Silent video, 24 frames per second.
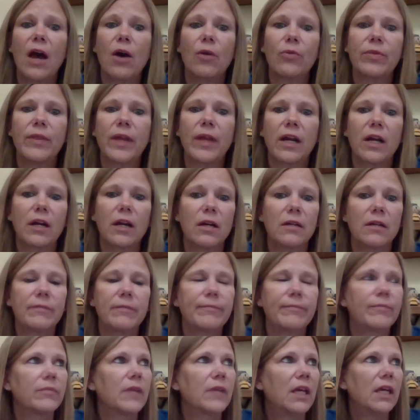out there
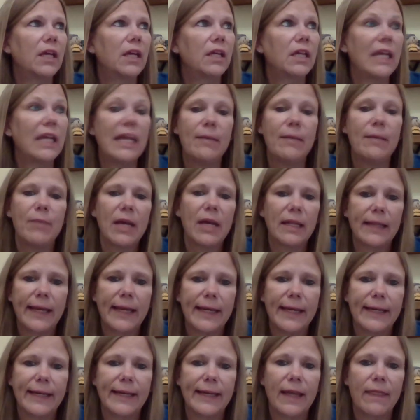in eBay
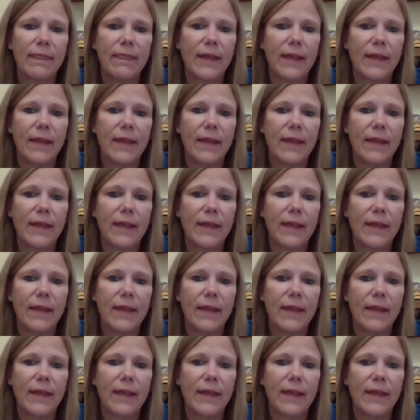land,